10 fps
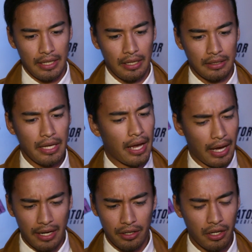it,
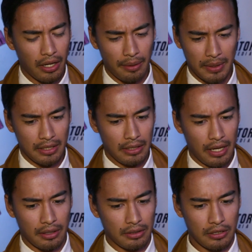yeah, I don't know. I mean,
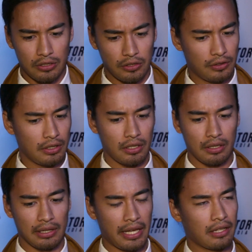yeah, the, just
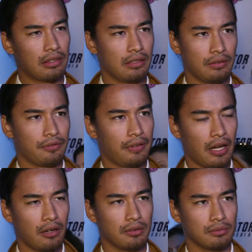the length of
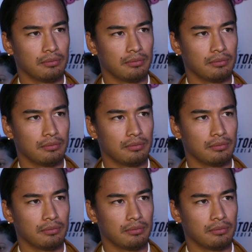how